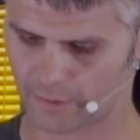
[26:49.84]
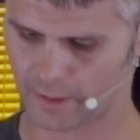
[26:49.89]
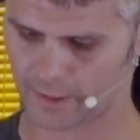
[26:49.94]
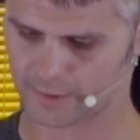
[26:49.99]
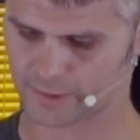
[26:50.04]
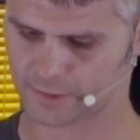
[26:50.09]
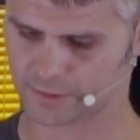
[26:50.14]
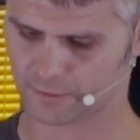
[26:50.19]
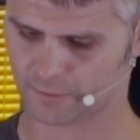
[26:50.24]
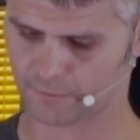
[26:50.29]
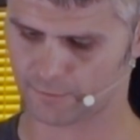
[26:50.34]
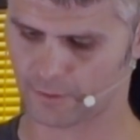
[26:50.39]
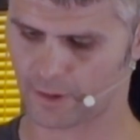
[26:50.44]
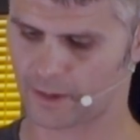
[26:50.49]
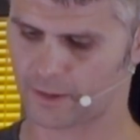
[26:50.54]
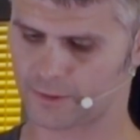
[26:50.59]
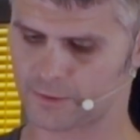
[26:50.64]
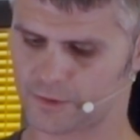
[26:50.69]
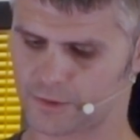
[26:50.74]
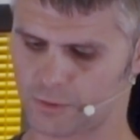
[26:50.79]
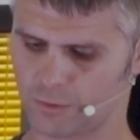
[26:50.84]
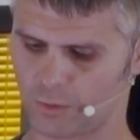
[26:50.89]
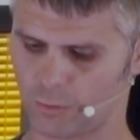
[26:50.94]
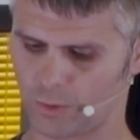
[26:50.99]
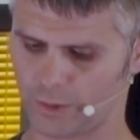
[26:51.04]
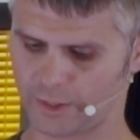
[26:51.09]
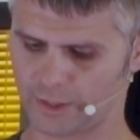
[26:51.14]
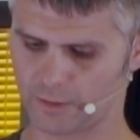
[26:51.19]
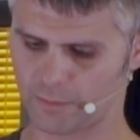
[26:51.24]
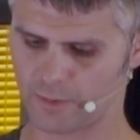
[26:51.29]
us, friends who are
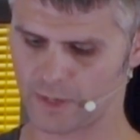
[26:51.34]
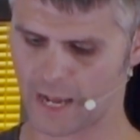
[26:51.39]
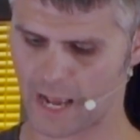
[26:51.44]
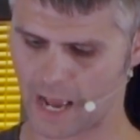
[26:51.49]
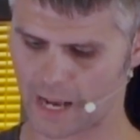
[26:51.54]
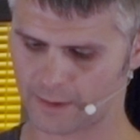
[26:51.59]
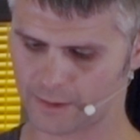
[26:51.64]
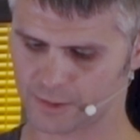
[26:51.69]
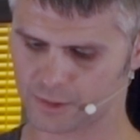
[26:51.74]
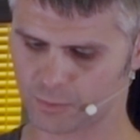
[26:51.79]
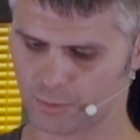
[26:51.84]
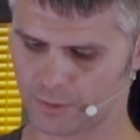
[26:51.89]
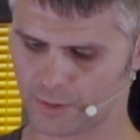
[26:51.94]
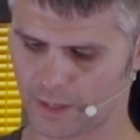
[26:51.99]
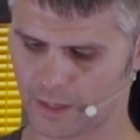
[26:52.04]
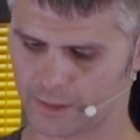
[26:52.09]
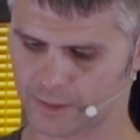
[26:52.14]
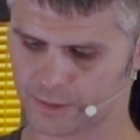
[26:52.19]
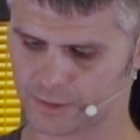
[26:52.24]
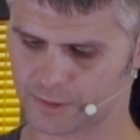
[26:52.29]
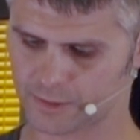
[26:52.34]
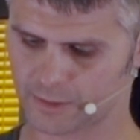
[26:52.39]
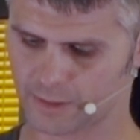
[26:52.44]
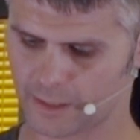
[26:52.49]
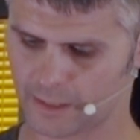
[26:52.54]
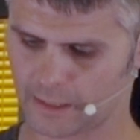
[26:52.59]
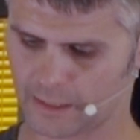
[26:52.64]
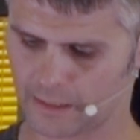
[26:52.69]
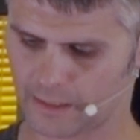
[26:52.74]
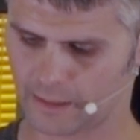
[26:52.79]
willing to be honest with us,
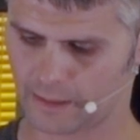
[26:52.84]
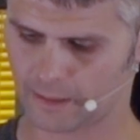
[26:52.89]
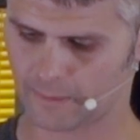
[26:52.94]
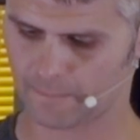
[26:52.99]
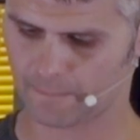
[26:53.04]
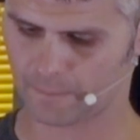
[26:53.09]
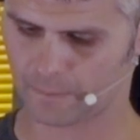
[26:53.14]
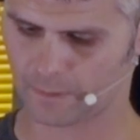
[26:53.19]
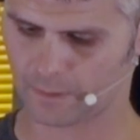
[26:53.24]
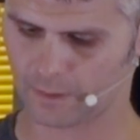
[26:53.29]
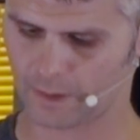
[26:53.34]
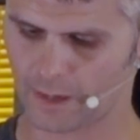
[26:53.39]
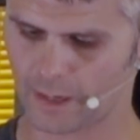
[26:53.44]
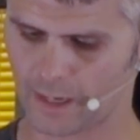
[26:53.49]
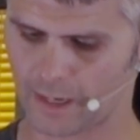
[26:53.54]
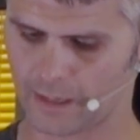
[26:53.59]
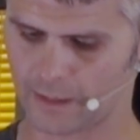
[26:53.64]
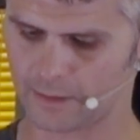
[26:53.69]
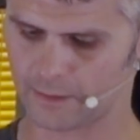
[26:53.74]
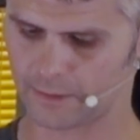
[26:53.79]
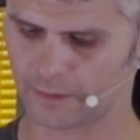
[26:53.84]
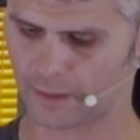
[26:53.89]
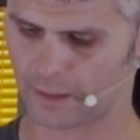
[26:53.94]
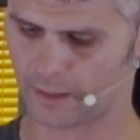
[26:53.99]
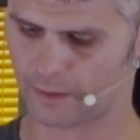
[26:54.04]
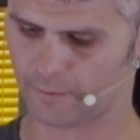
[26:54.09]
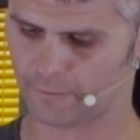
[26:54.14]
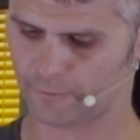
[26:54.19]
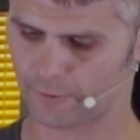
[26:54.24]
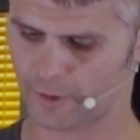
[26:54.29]
and
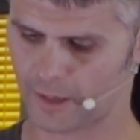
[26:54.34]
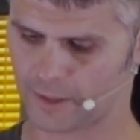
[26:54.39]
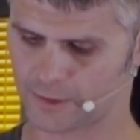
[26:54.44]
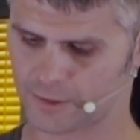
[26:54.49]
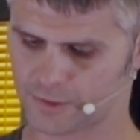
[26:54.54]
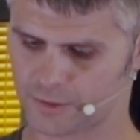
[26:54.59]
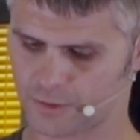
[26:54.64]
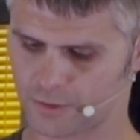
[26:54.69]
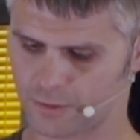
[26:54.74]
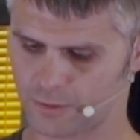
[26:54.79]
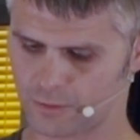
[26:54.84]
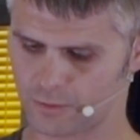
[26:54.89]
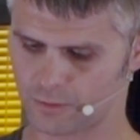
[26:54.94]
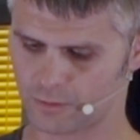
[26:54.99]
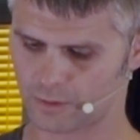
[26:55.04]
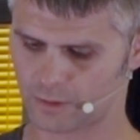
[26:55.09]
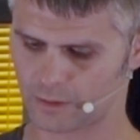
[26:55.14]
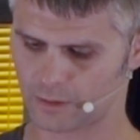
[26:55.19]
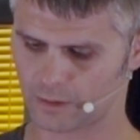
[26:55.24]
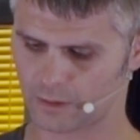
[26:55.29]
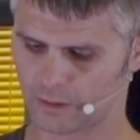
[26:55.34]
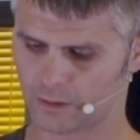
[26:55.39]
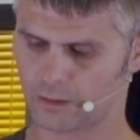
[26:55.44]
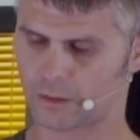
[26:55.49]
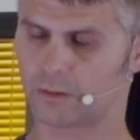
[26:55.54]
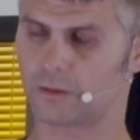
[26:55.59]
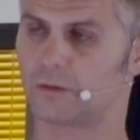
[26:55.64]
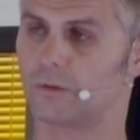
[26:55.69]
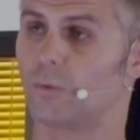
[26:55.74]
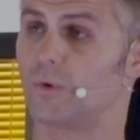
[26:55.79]
friends who
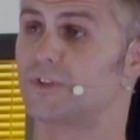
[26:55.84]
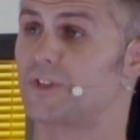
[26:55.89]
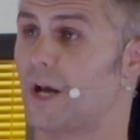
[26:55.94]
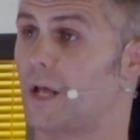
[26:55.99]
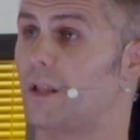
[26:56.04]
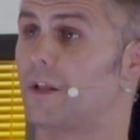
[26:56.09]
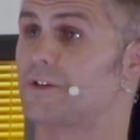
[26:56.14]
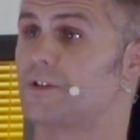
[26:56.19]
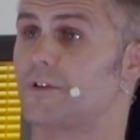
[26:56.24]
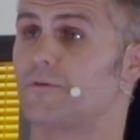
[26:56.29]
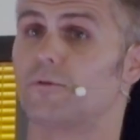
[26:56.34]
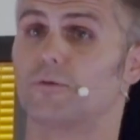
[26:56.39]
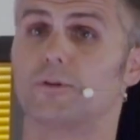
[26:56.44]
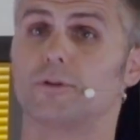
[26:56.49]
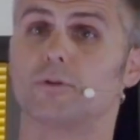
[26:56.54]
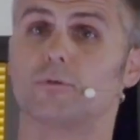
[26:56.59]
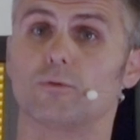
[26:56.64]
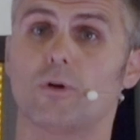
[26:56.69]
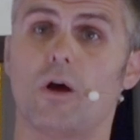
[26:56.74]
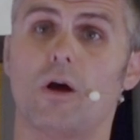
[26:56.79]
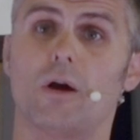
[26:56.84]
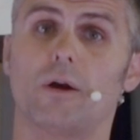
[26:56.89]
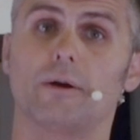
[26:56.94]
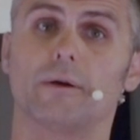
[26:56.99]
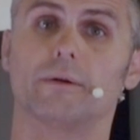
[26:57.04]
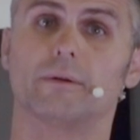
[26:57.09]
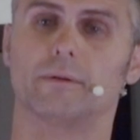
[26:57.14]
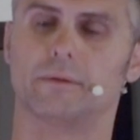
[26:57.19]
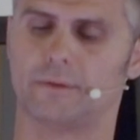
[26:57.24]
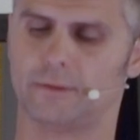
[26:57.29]
will tell us if we're in the wrong.
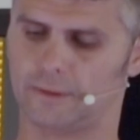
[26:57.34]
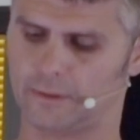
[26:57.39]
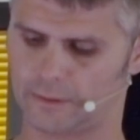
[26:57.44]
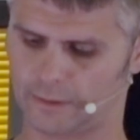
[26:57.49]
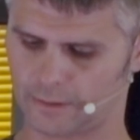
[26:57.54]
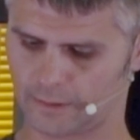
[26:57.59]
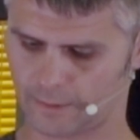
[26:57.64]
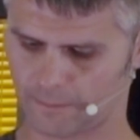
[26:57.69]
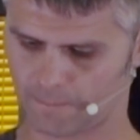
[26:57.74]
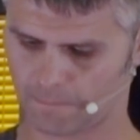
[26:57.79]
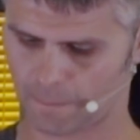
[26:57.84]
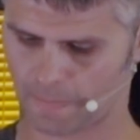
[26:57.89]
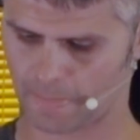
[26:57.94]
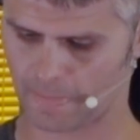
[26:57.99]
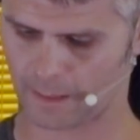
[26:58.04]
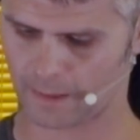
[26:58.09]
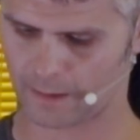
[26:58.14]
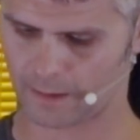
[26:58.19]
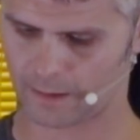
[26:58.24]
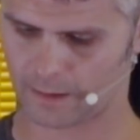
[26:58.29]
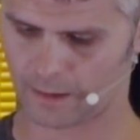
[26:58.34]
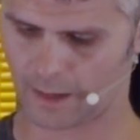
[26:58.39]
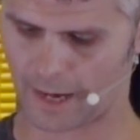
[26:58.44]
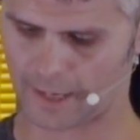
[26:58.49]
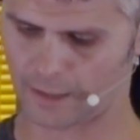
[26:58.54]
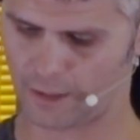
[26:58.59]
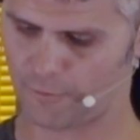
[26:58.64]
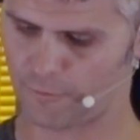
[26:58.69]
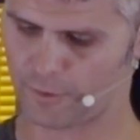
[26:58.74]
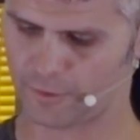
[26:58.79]
I
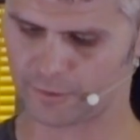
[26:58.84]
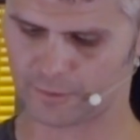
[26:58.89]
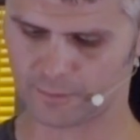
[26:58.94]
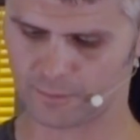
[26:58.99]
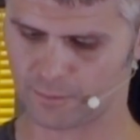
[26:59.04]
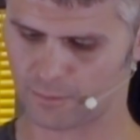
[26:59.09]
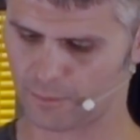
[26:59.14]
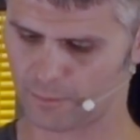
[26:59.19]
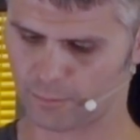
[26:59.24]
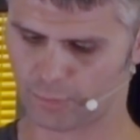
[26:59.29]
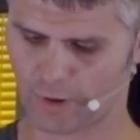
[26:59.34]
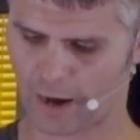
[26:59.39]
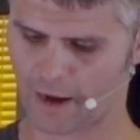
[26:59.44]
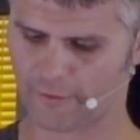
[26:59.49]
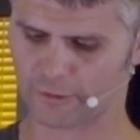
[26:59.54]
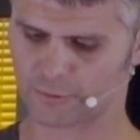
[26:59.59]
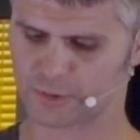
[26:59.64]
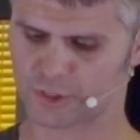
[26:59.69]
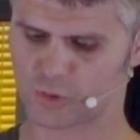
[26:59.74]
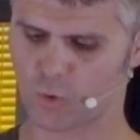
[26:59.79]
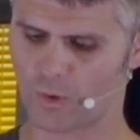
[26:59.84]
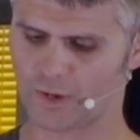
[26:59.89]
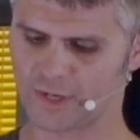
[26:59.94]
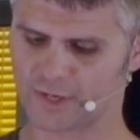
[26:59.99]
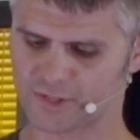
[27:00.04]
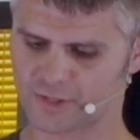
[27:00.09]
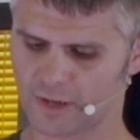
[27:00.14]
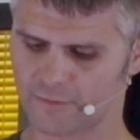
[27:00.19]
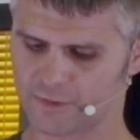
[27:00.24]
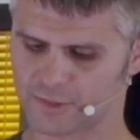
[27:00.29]
love what Proverbs
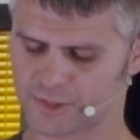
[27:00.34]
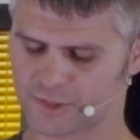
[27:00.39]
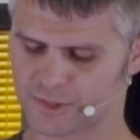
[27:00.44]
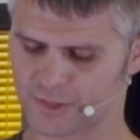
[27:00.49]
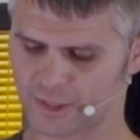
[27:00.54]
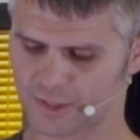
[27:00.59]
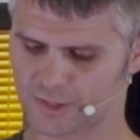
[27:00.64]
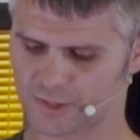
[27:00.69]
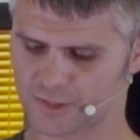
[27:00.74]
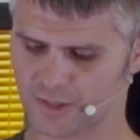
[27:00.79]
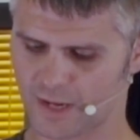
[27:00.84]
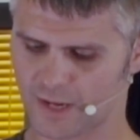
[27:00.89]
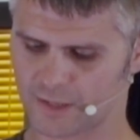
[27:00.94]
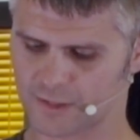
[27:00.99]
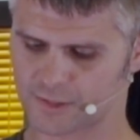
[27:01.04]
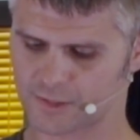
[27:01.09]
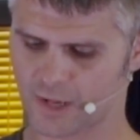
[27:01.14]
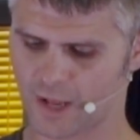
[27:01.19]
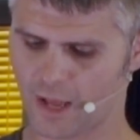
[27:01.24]
27:6 says,